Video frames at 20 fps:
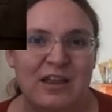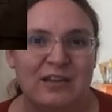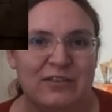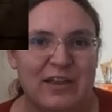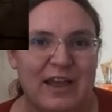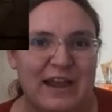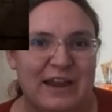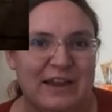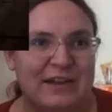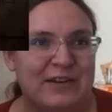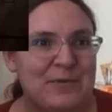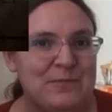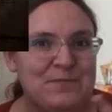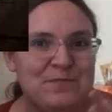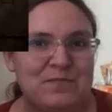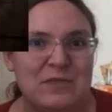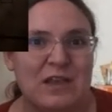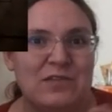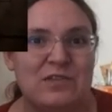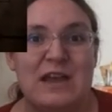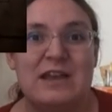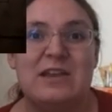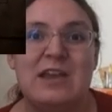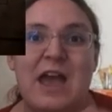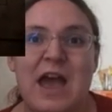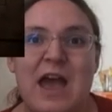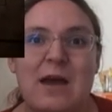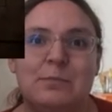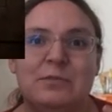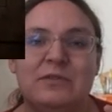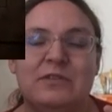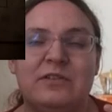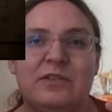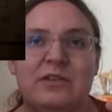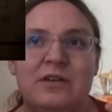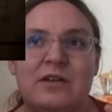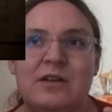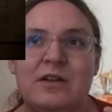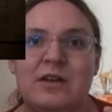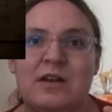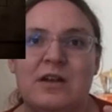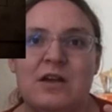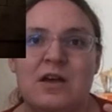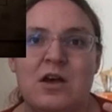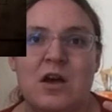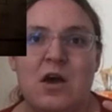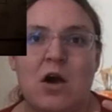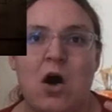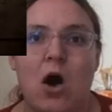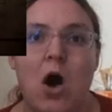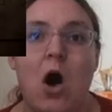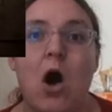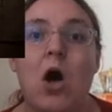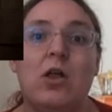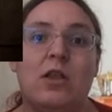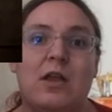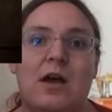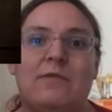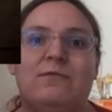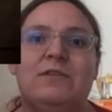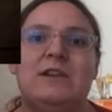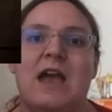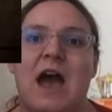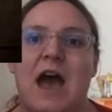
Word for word: Like, they kept all of the